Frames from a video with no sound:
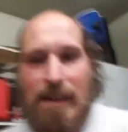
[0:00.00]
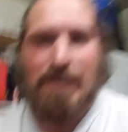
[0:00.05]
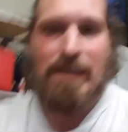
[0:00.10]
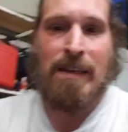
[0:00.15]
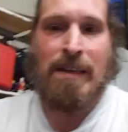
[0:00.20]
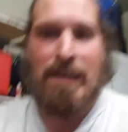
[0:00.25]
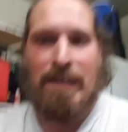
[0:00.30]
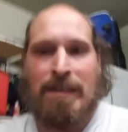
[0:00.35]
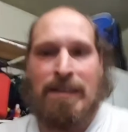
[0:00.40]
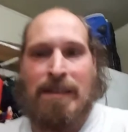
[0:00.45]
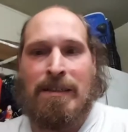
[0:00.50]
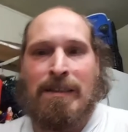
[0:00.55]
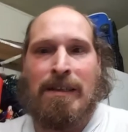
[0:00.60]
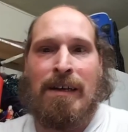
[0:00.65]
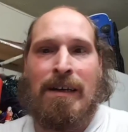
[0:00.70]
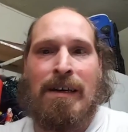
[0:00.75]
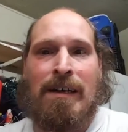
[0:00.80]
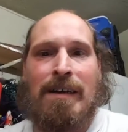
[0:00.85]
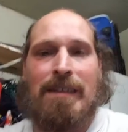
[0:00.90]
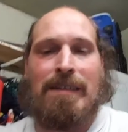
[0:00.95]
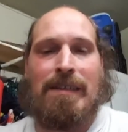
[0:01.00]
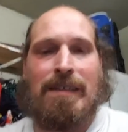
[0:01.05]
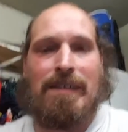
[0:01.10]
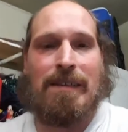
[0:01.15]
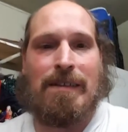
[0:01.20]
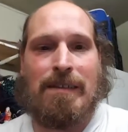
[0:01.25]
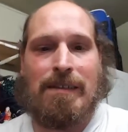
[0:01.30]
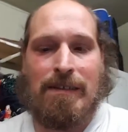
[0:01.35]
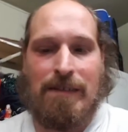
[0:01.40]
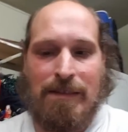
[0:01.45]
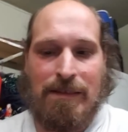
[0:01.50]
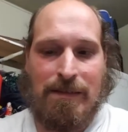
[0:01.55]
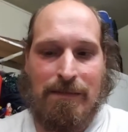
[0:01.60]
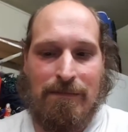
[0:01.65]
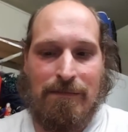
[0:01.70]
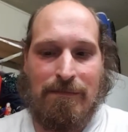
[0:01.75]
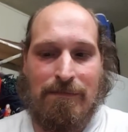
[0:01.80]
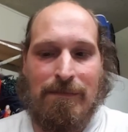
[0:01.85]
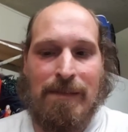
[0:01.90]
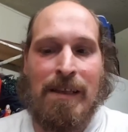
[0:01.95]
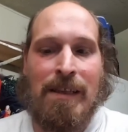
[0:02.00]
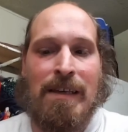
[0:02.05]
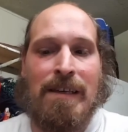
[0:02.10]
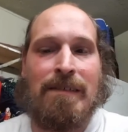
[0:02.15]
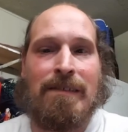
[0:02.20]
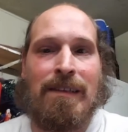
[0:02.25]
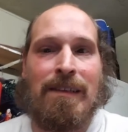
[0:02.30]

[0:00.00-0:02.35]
it's not, it leaves